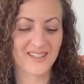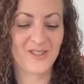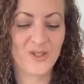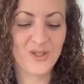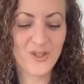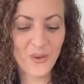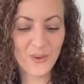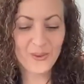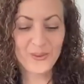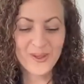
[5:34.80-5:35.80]

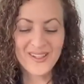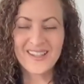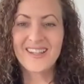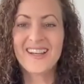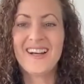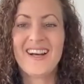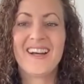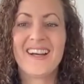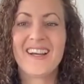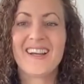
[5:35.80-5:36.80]
So
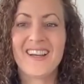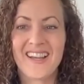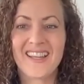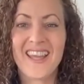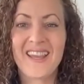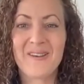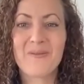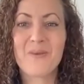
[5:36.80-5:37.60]
again,